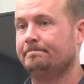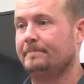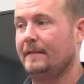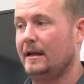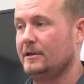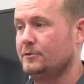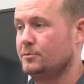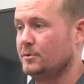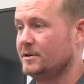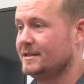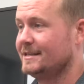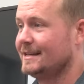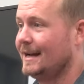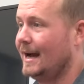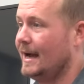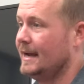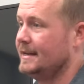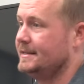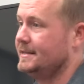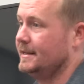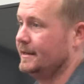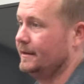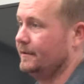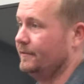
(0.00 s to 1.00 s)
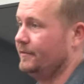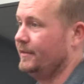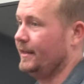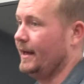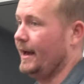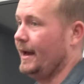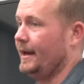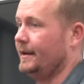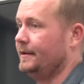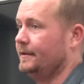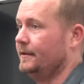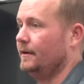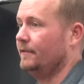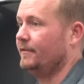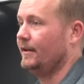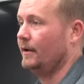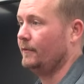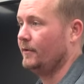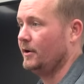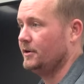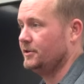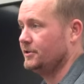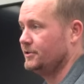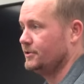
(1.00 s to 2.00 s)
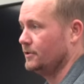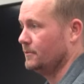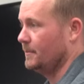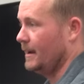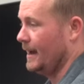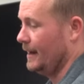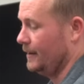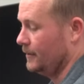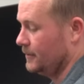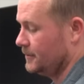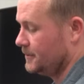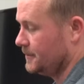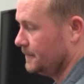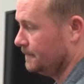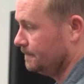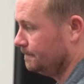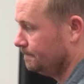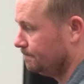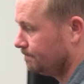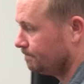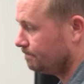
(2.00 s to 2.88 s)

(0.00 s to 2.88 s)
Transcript: And that's where sizing of that, of that register matters.